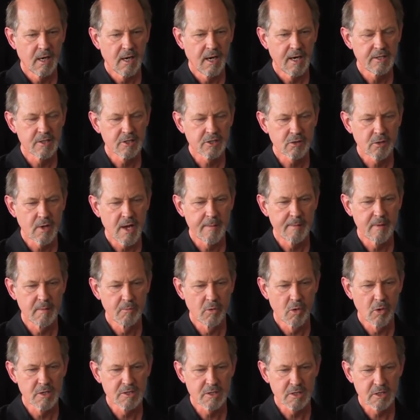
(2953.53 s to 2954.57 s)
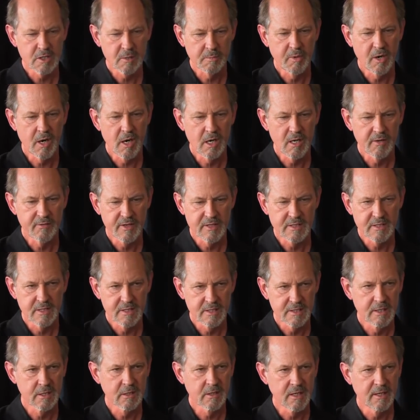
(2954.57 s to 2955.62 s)
I describe it more as there's a part of us
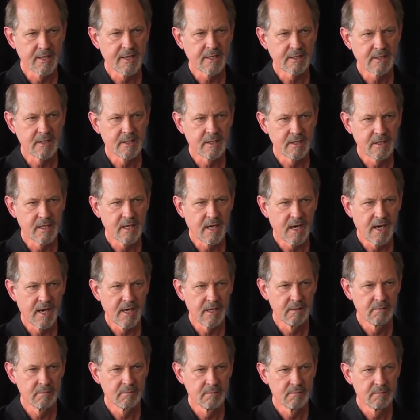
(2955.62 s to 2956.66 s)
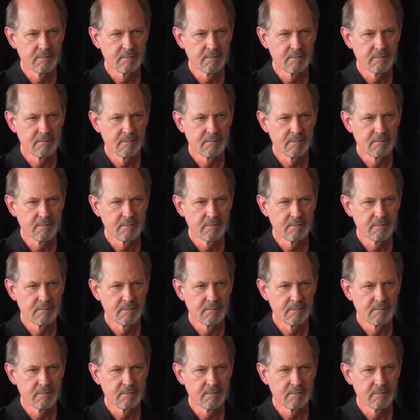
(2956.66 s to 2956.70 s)
that's still connected to God,